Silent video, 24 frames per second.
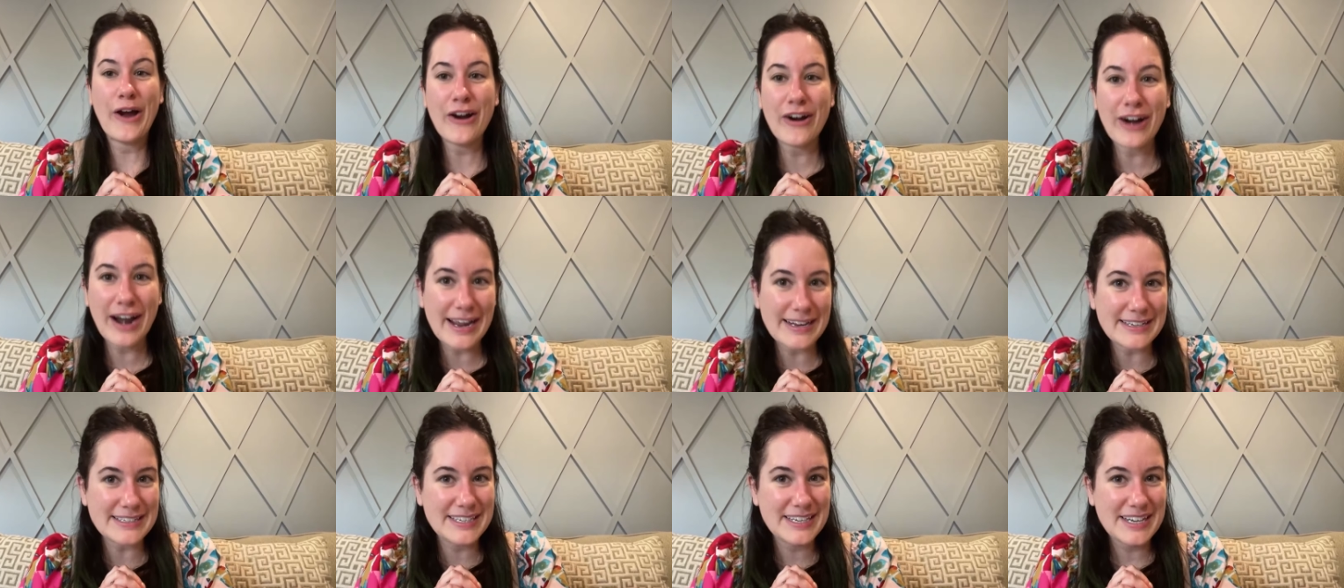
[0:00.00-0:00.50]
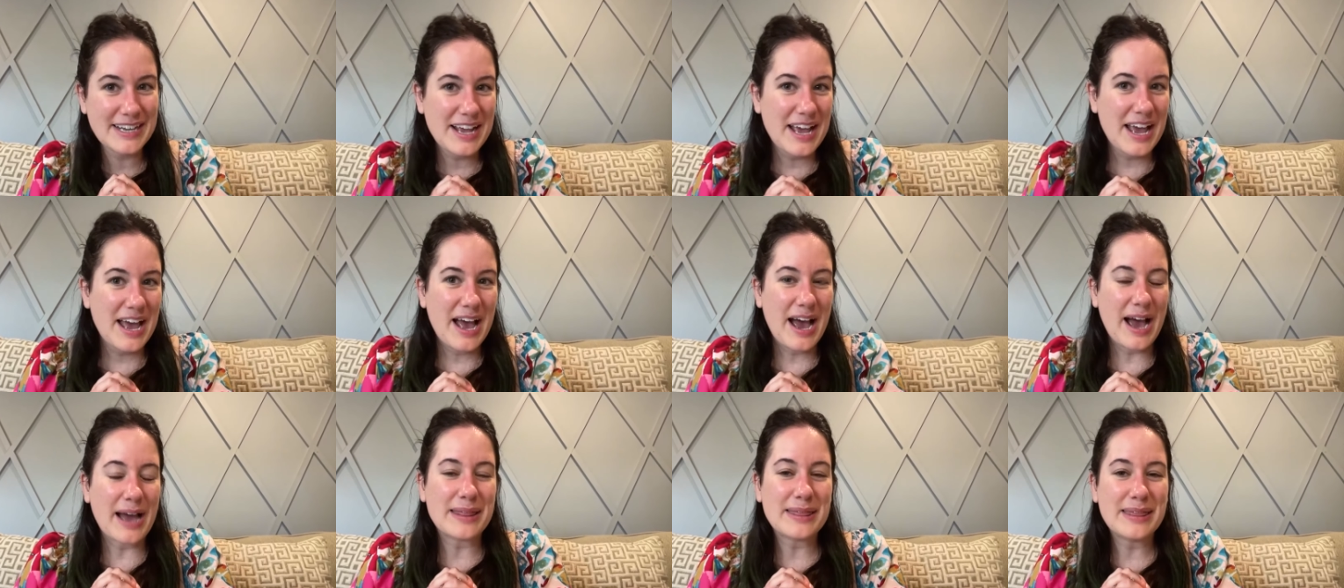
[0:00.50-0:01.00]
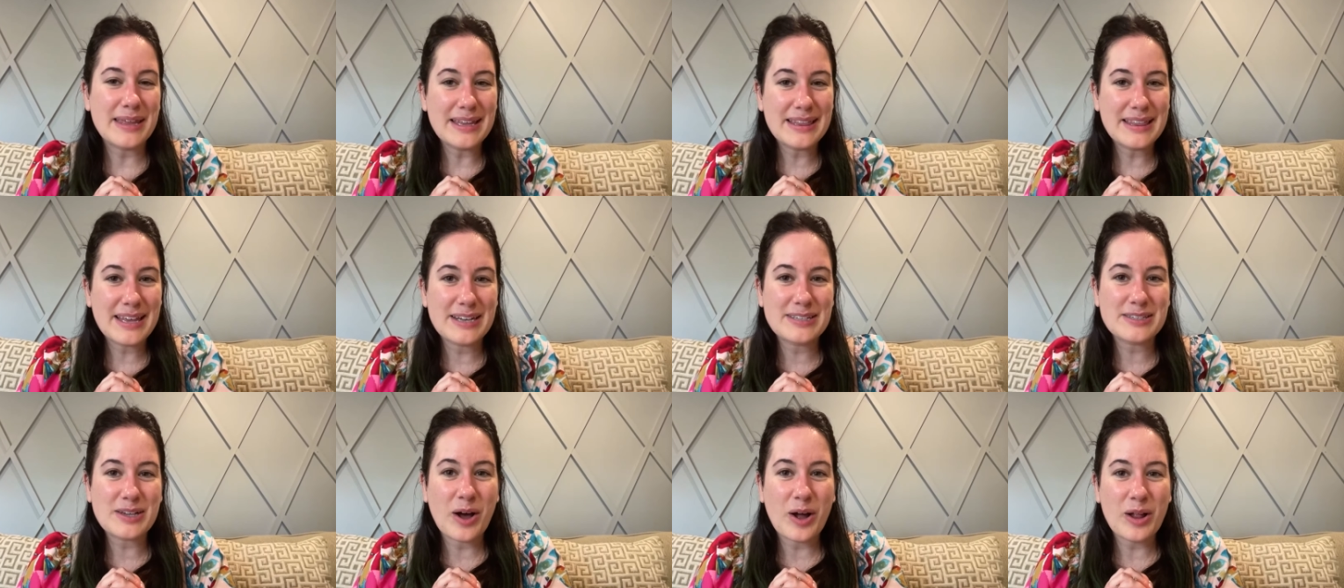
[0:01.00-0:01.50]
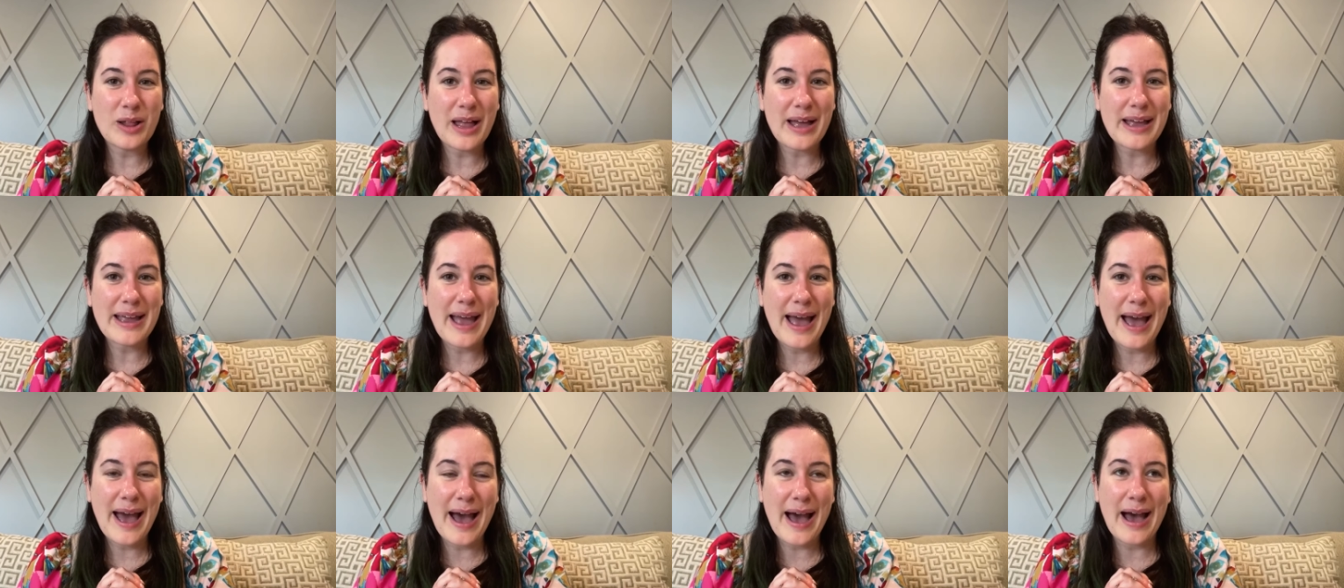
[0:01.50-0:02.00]
All right, I think that's all
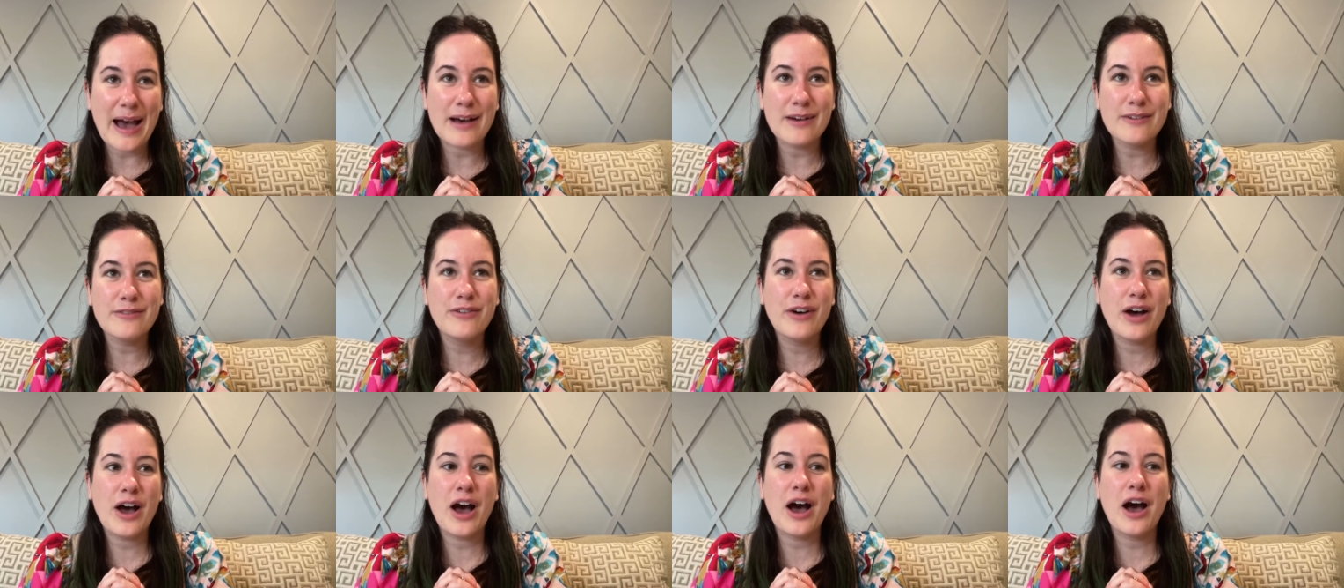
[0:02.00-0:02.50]
I have.